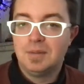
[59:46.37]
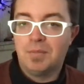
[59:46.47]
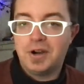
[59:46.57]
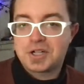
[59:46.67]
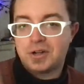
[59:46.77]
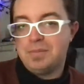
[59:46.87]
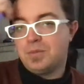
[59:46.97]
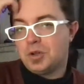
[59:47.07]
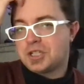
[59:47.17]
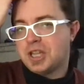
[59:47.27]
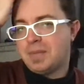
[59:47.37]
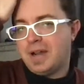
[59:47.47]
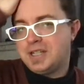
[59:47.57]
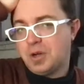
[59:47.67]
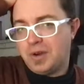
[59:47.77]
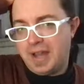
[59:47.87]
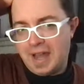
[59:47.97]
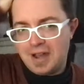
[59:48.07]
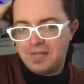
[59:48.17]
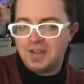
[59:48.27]
Marjorie, most of them I don't
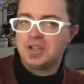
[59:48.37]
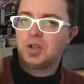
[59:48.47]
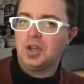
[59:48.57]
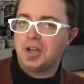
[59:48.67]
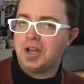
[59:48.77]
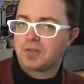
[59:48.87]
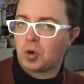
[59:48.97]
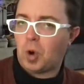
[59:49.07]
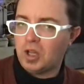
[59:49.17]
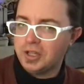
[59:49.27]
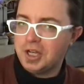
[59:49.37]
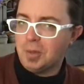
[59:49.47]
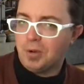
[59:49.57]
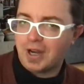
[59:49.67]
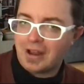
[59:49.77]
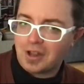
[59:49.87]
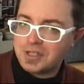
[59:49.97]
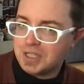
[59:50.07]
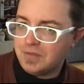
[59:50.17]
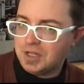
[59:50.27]
have in good enough quality to put out
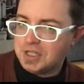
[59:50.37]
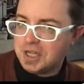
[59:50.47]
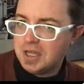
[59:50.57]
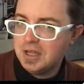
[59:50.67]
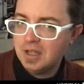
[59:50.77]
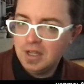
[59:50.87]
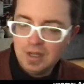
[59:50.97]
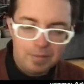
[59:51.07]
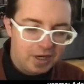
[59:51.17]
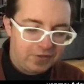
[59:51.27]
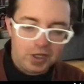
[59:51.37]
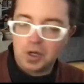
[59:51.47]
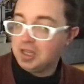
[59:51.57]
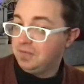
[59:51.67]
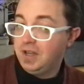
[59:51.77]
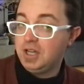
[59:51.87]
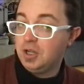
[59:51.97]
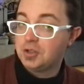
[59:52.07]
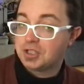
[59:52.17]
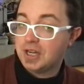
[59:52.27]
on DVD, but if you go to the
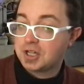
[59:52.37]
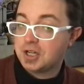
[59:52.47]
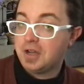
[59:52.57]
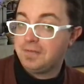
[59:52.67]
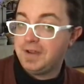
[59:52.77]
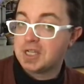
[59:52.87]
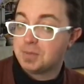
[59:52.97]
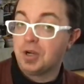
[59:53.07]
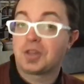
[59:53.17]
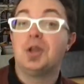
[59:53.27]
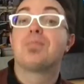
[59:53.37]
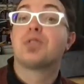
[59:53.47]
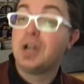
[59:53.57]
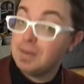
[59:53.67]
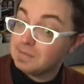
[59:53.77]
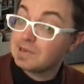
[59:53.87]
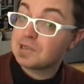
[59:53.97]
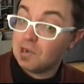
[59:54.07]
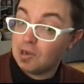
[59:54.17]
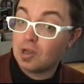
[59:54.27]
videos section on Facebook, they're pretty
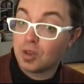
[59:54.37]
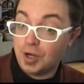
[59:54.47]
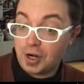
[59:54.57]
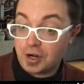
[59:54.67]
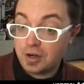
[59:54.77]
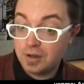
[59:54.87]
much all there.